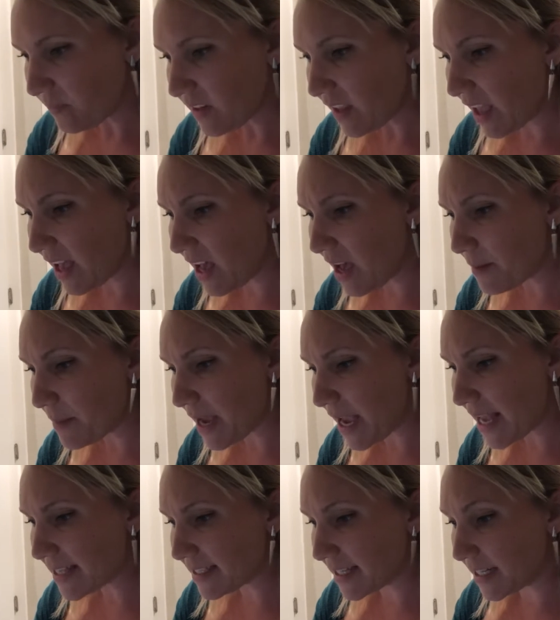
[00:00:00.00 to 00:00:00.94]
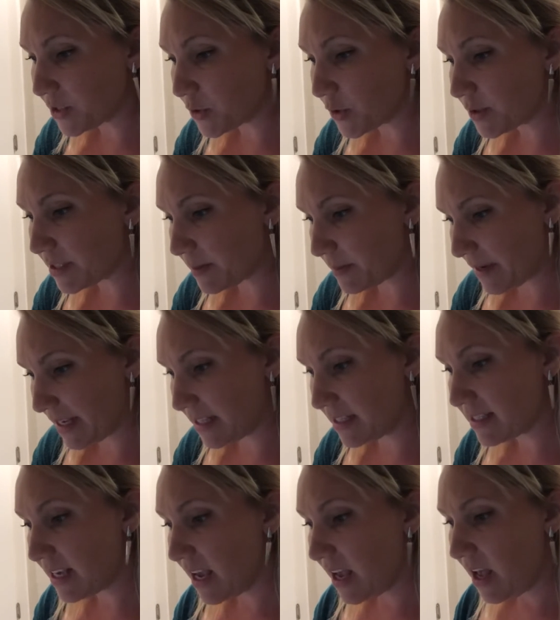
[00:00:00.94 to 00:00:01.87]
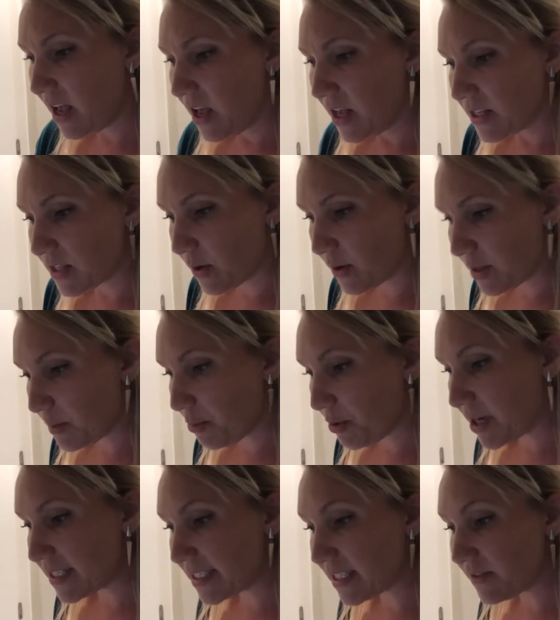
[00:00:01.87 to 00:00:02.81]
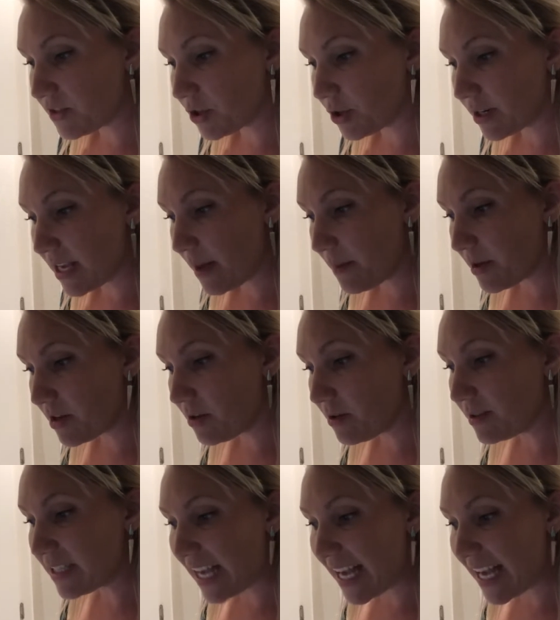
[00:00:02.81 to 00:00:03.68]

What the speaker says: It has nitrosamines. So in the presence of certain chemicals,